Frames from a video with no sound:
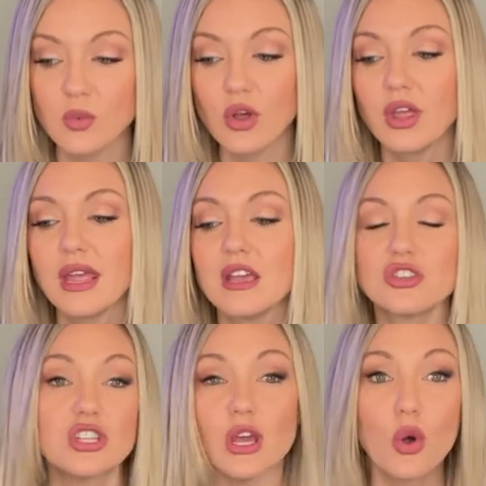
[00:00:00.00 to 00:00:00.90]
Well,
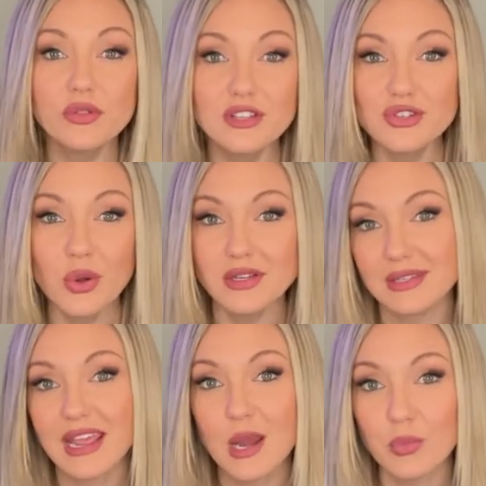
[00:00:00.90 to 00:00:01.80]
she only joined
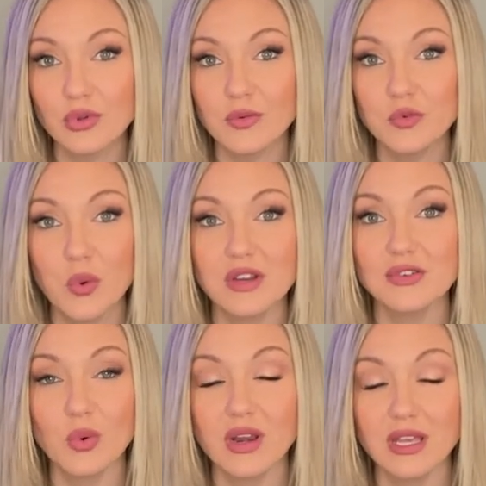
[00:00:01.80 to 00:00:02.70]
in April of
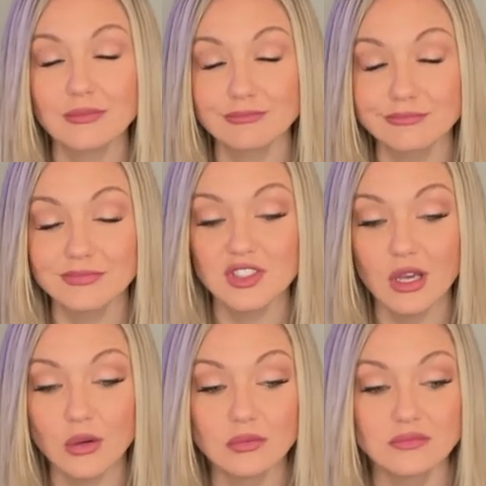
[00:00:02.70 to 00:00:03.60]
2020,
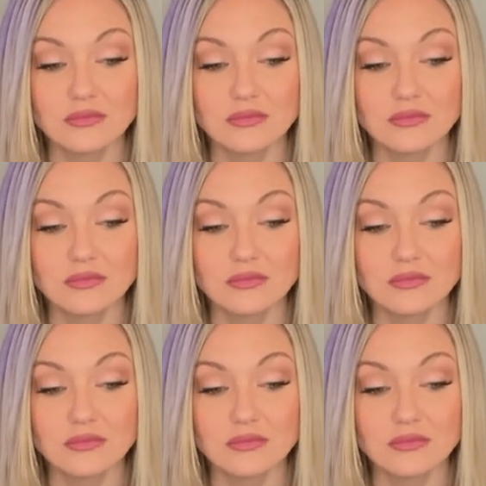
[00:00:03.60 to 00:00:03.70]
so